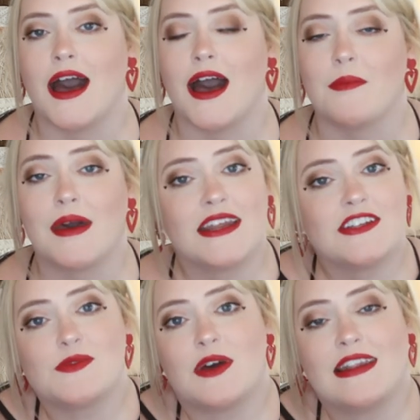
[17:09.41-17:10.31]
and I
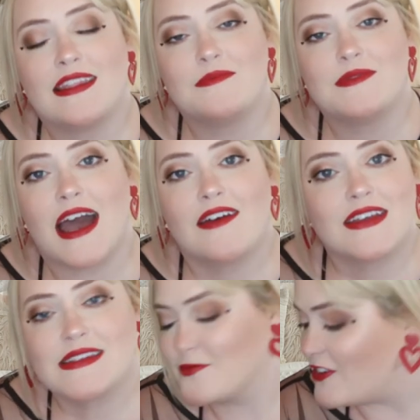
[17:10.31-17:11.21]
just wanted them to have
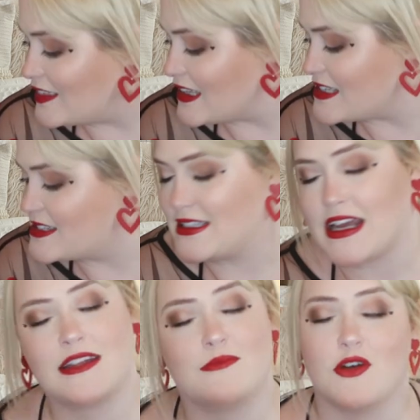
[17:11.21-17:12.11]
like some fun things to
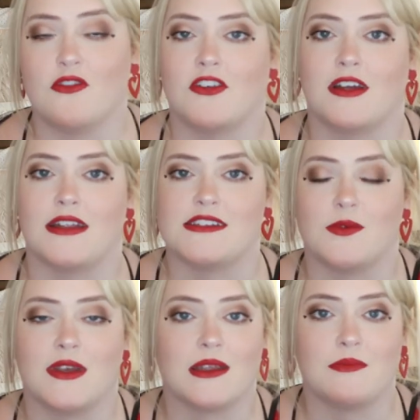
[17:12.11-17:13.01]
tie them over
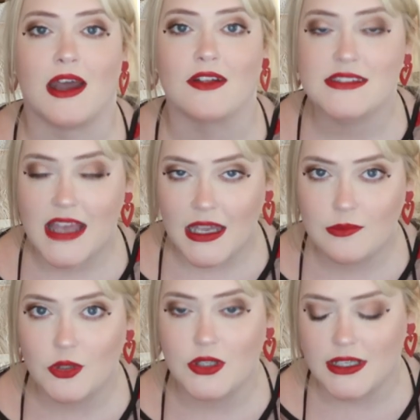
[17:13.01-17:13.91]
until we can be
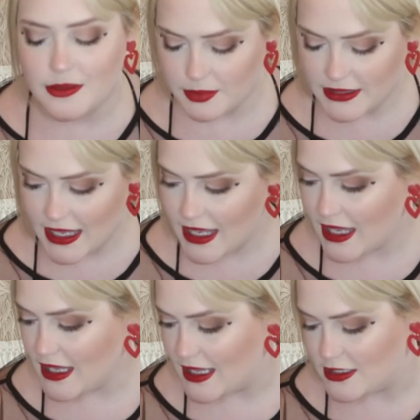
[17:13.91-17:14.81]
outside more and
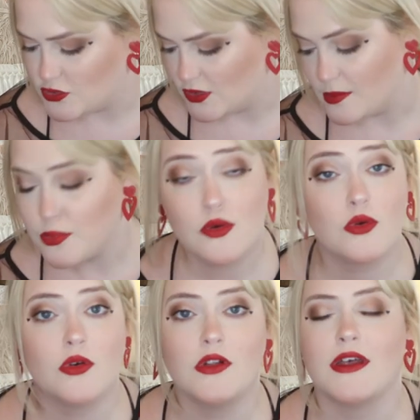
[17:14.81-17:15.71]
play and enjoy the
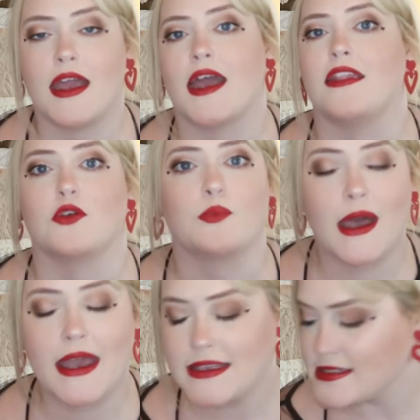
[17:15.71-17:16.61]
pool and their
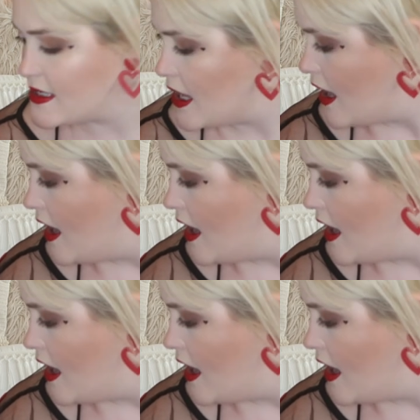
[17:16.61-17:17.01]
bikes,